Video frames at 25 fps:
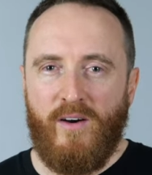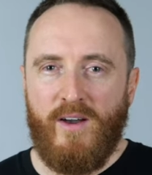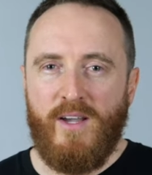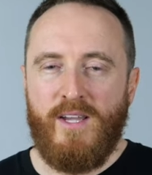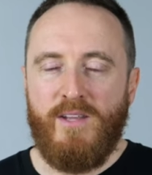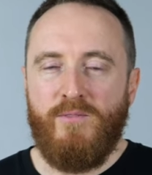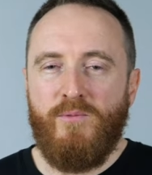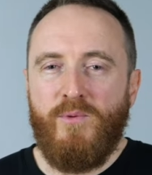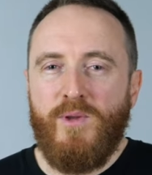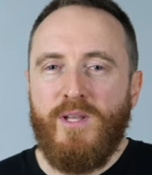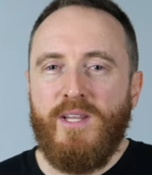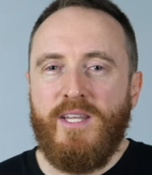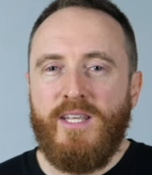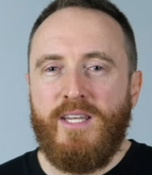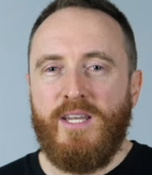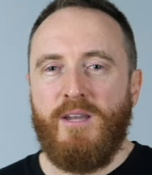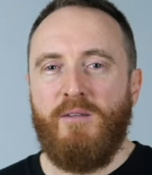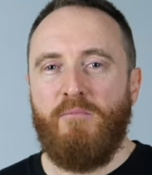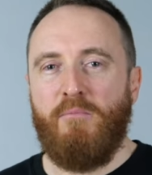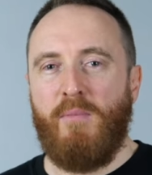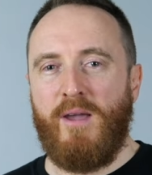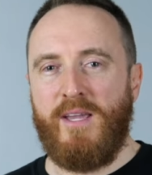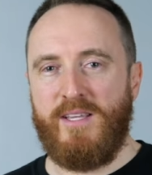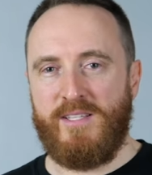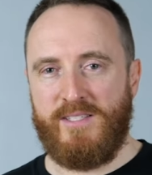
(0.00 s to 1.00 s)
it really
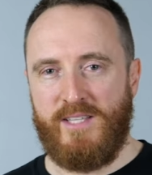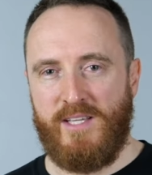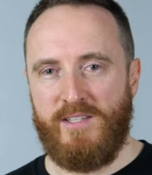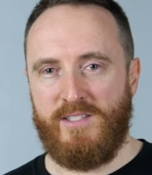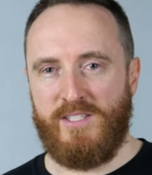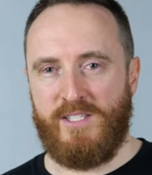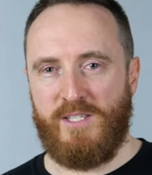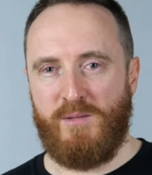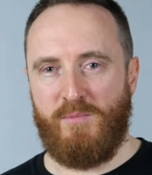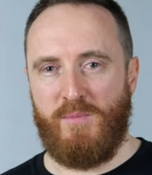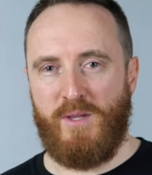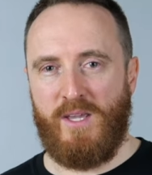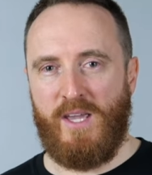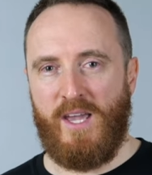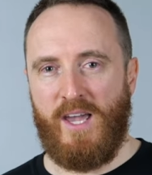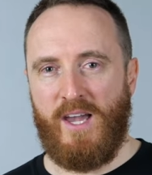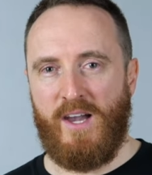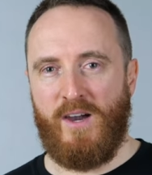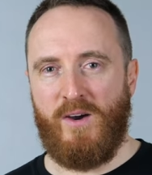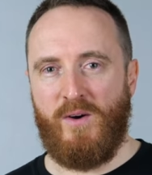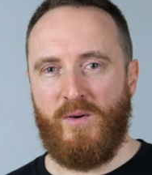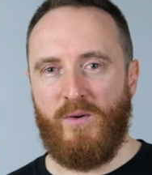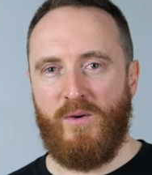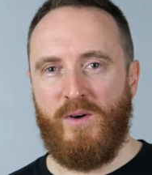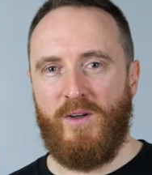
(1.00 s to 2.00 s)
didn't make sense to me
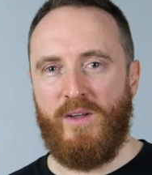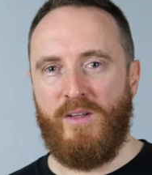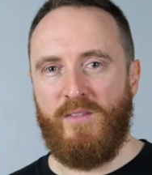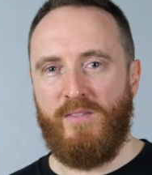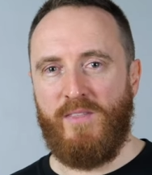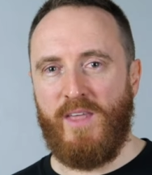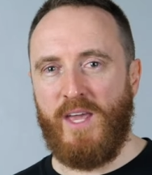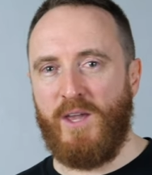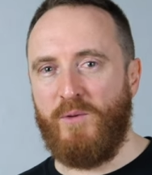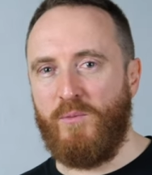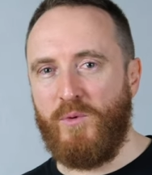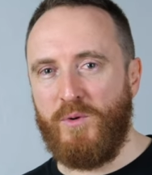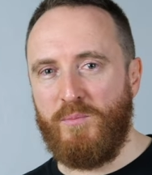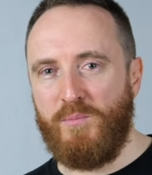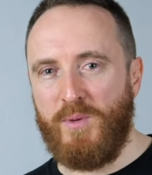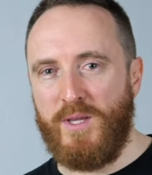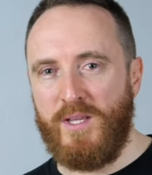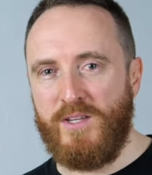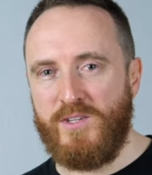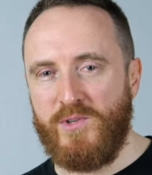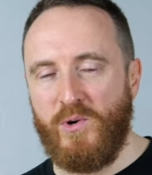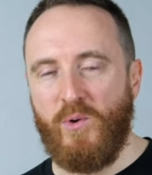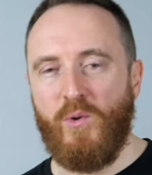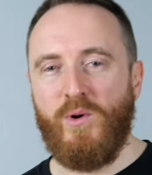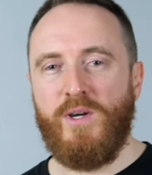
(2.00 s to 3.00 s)
how they would
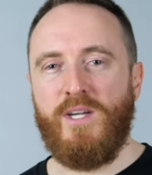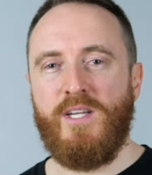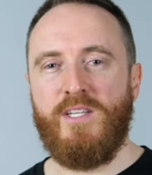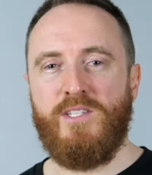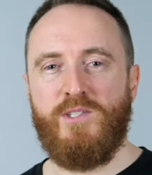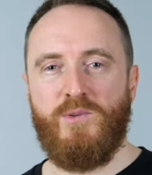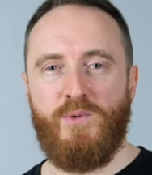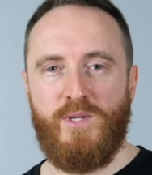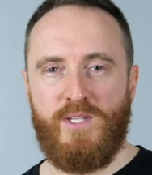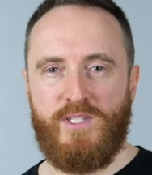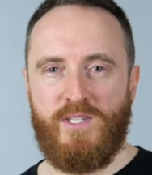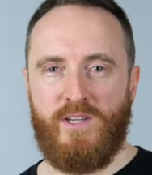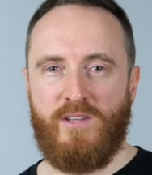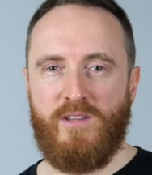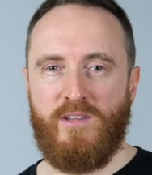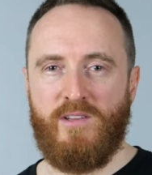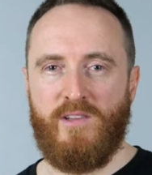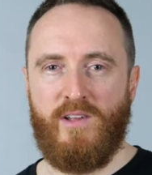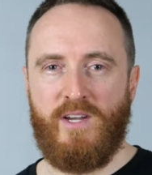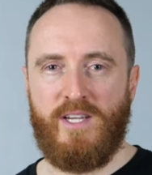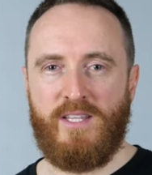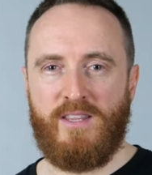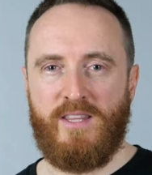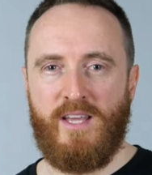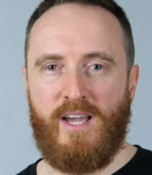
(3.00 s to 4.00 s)
be talking to each other
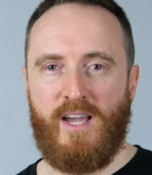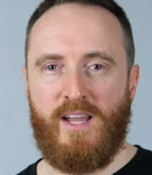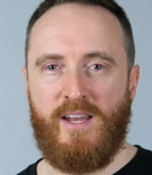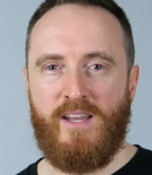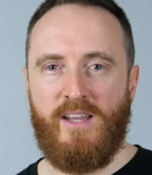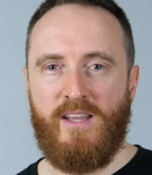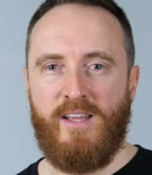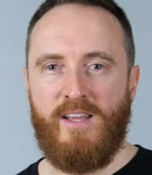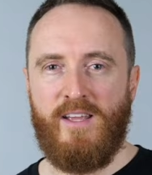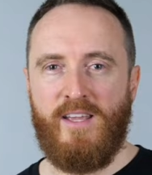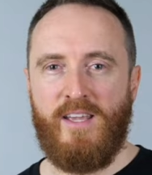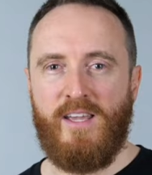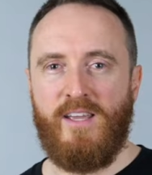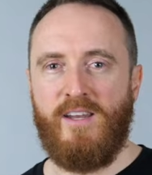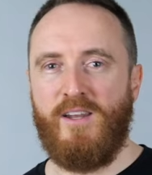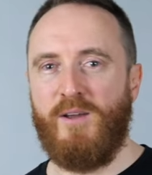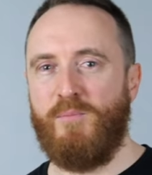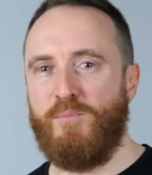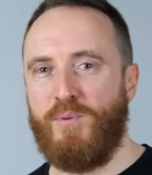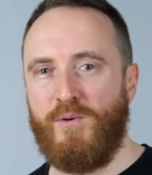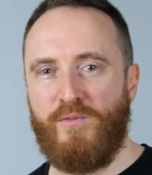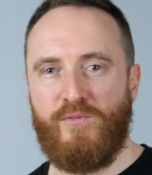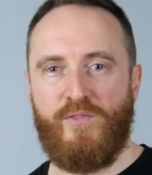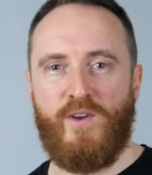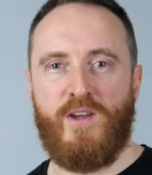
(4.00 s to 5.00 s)
like that in
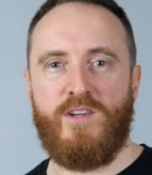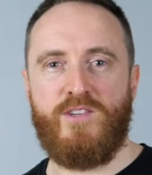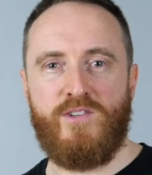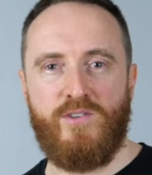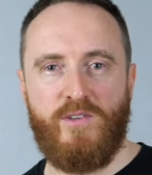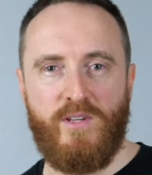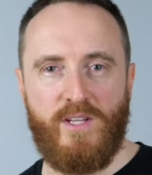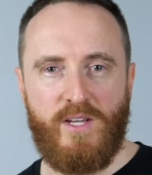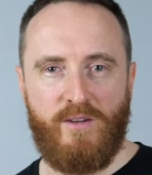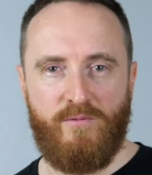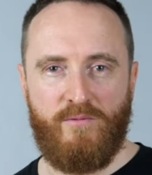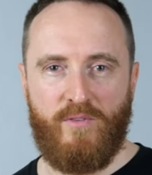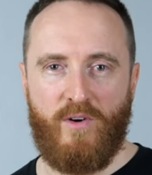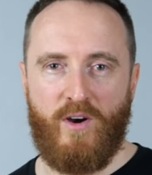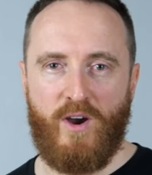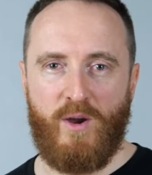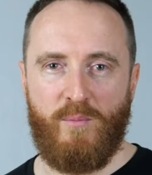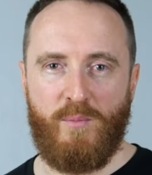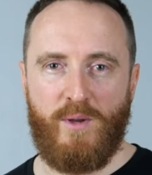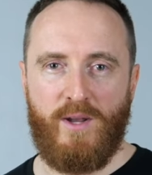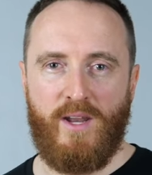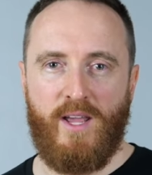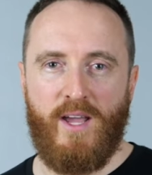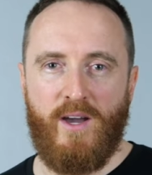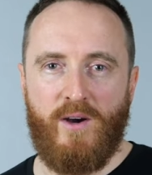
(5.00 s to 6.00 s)
a professional
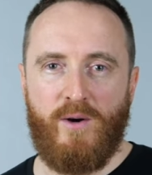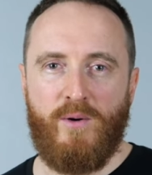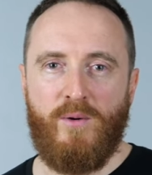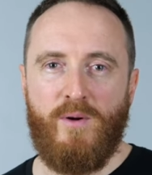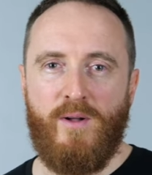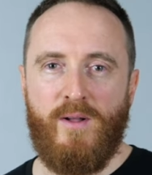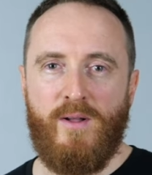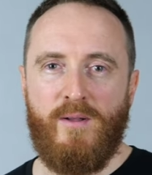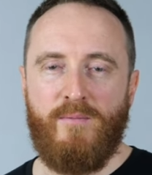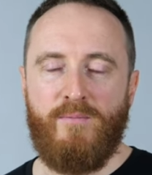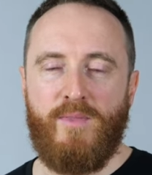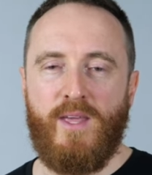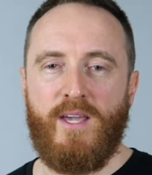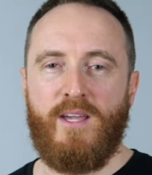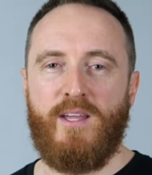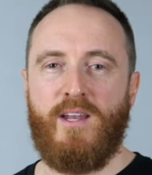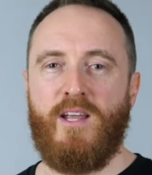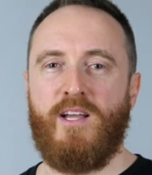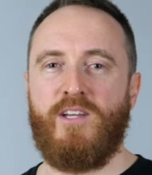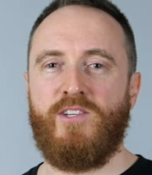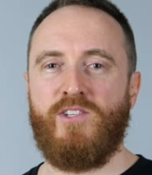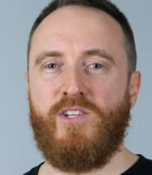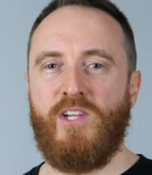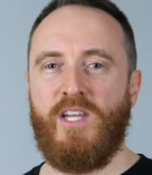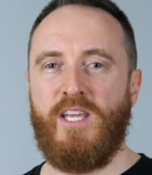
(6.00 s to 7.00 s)
environment, how they could
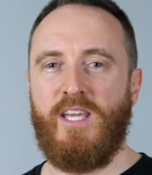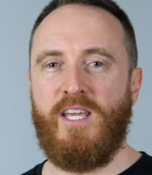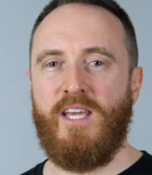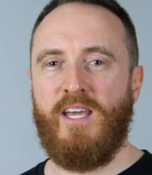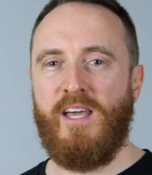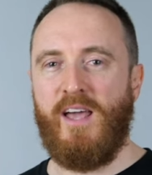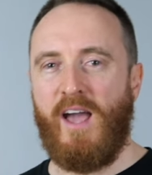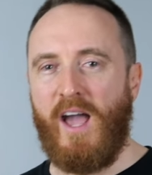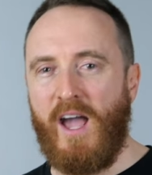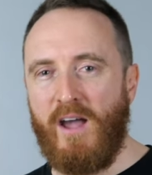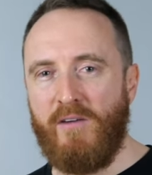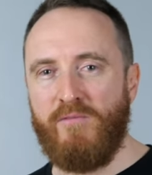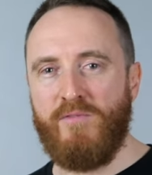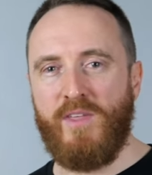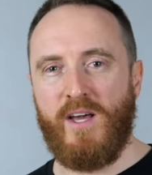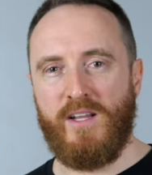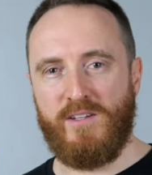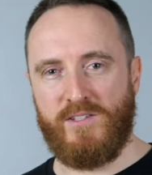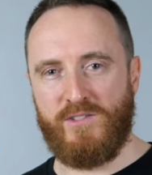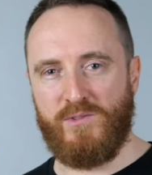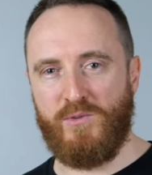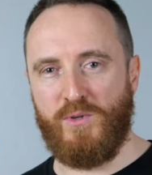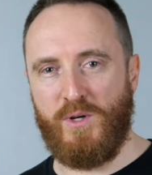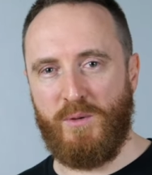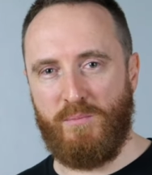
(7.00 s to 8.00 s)
actually have that
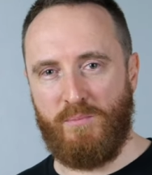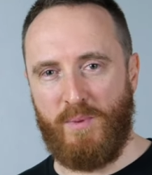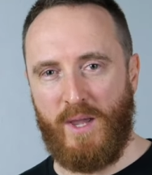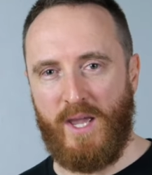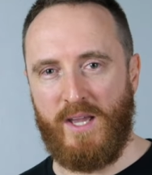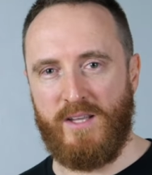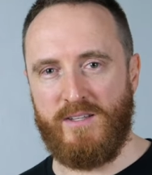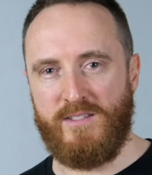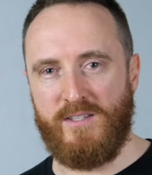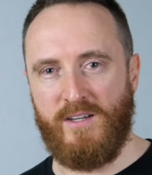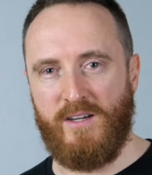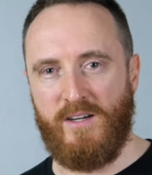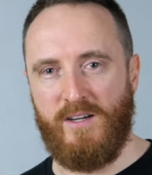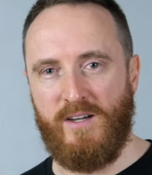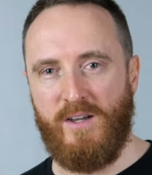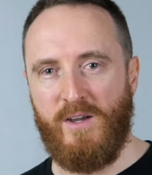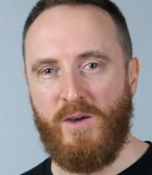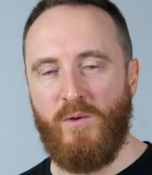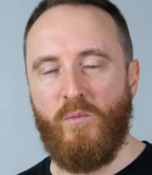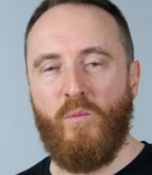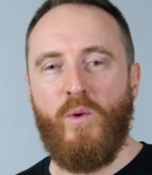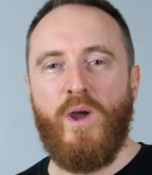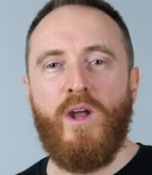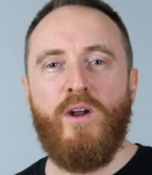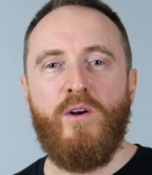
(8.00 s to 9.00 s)
sort of banter,
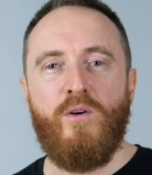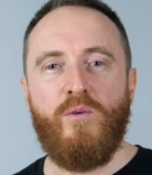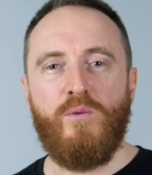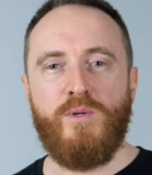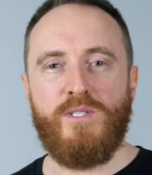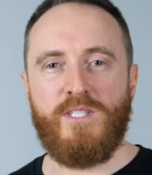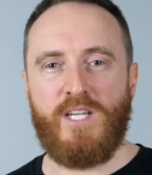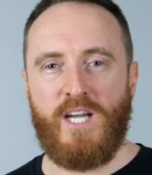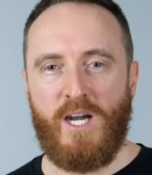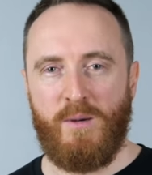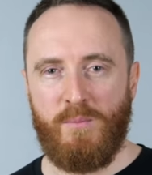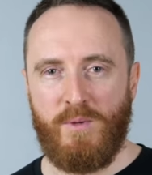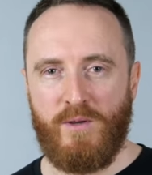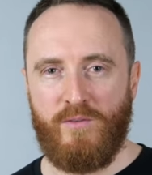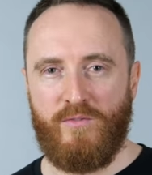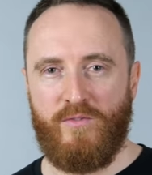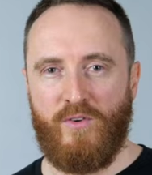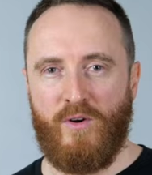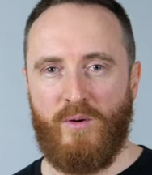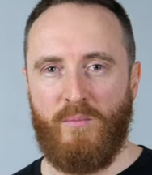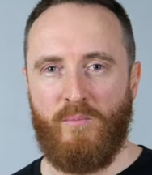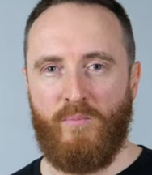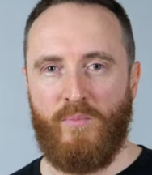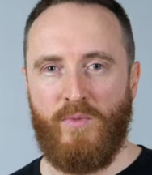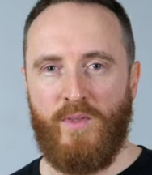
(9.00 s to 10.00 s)
where it was coming
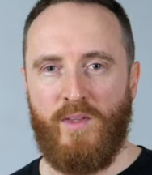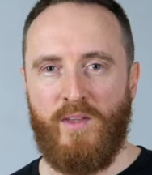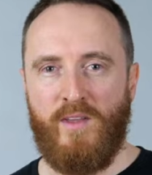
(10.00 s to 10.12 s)
from.